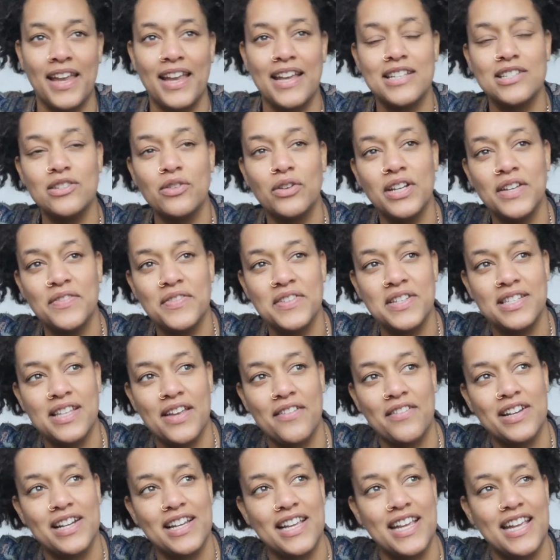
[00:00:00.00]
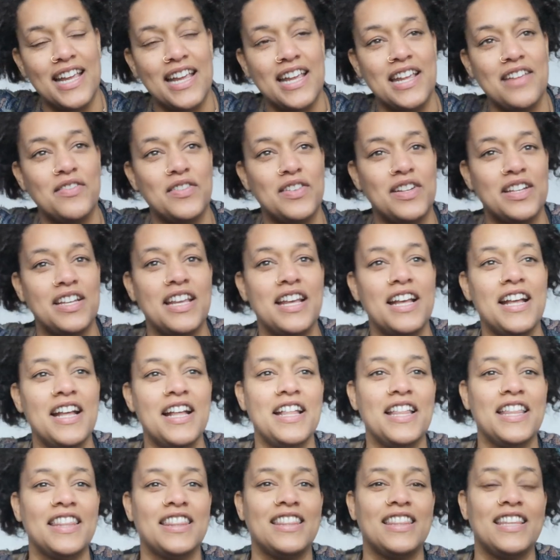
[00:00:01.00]
it's not necessarily even,
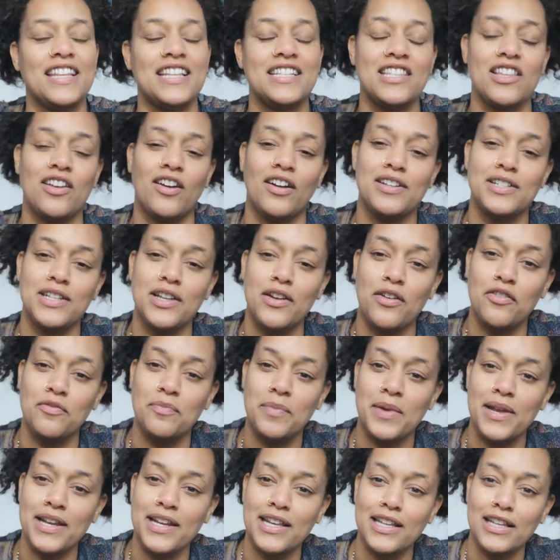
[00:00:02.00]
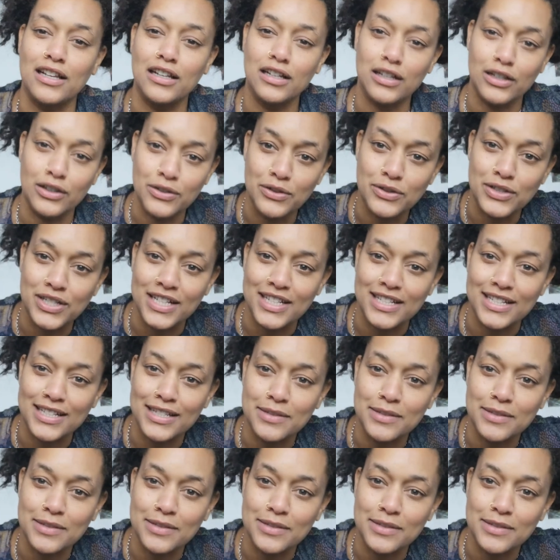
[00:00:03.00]
it's the idea of being included.